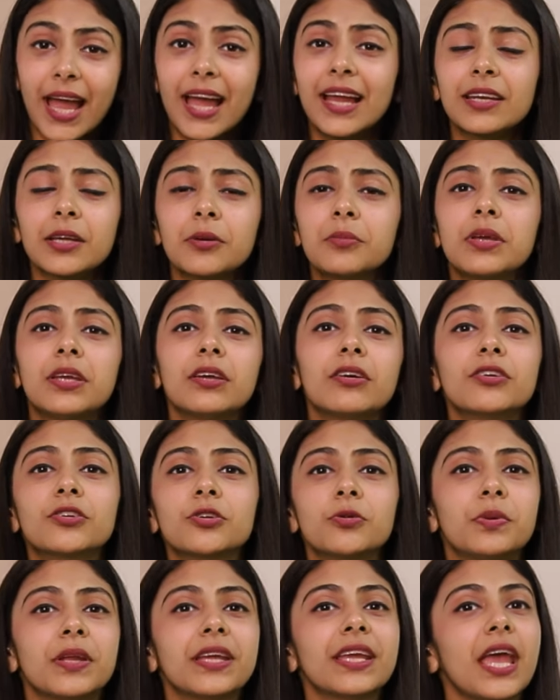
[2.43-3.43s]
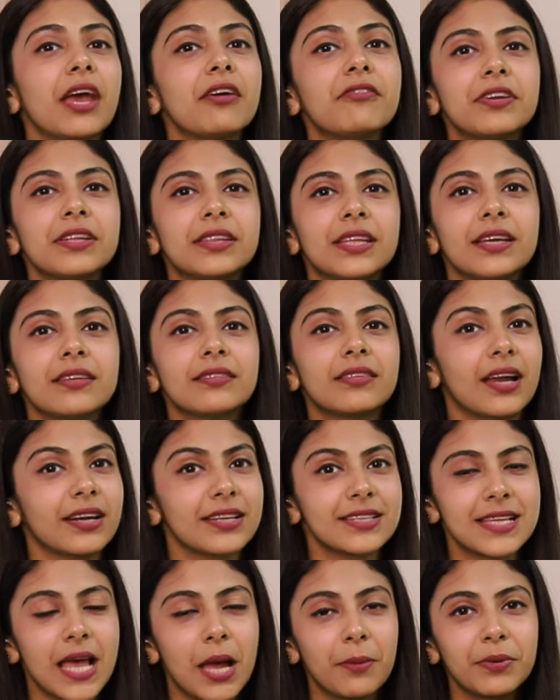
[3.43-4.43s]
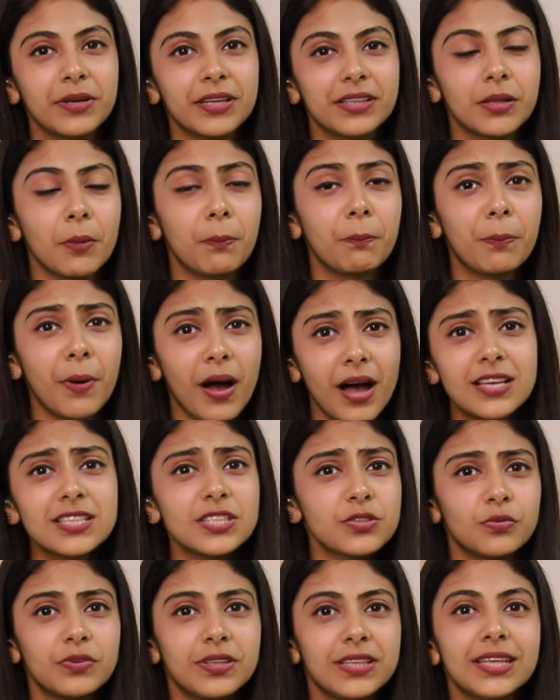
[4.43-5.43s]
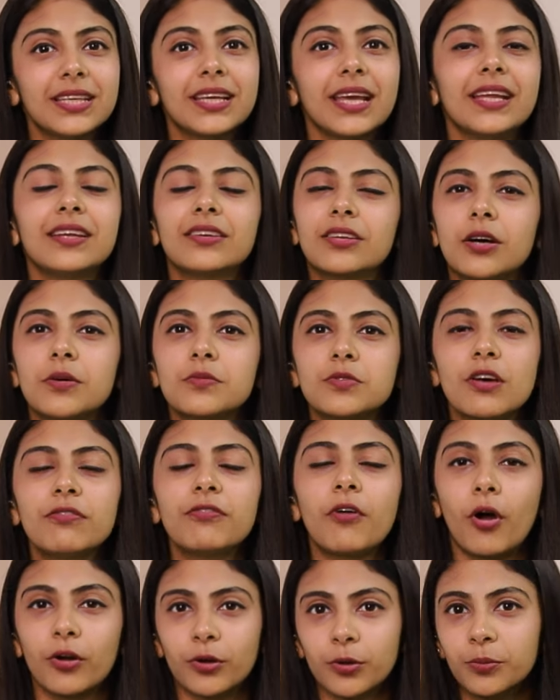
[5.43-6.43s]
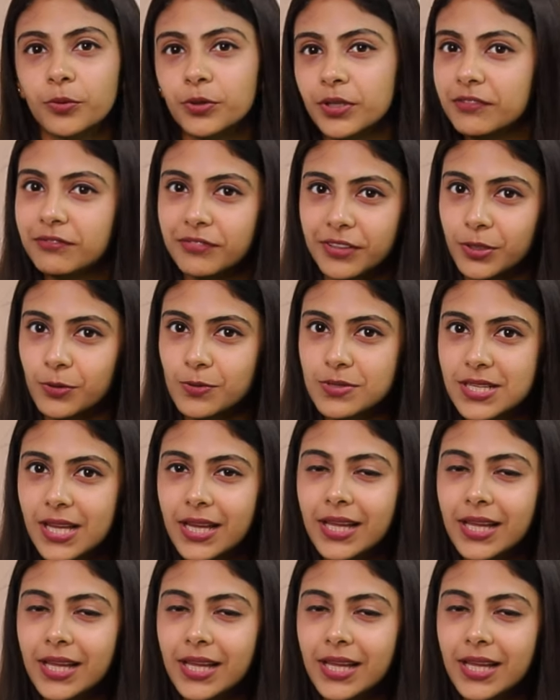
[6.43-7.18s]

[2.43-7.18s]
and I'm here to bring everything that has happened in the past week in terms of automotive news.